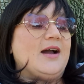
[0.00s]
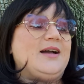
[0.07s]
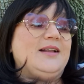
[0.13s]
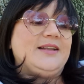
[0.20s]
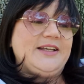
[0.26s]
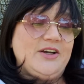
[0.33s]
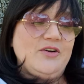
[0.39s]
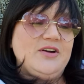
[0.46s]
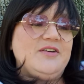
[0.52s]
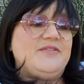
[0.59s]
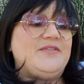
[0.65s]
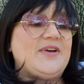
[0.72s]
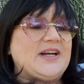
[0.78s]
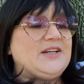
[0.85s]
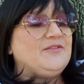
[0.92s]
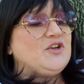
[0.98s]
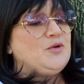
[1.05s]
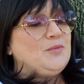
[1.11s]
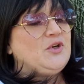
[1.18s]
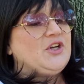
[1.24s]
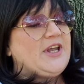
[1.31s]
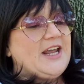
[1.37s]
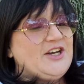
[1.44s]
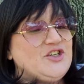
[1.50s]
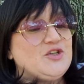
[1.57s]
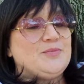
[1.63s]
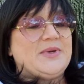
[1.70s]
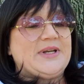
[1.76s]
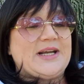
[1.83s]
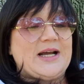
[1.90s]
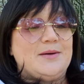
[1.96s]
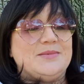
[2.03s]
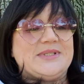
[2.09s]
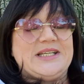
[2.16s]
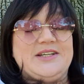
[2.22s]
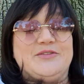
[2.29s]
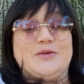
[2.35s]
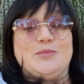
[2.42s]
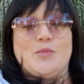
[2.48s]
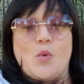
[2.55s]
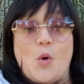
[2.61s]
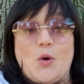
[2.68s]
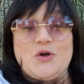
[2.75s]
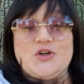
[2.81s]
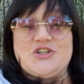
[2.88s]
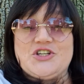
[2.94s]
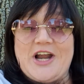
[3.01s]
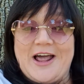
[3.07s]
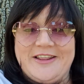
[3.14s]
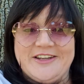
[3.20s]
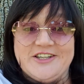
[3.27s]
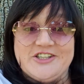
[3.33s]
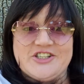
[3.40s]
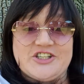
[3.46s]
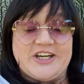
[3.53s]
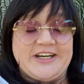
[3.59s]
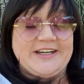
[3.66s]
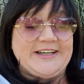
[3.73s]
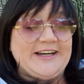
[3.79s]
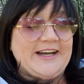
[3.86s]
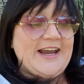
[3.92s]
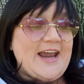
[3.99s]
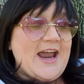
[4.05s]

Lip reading: clear and effective communication becomes even more challenging.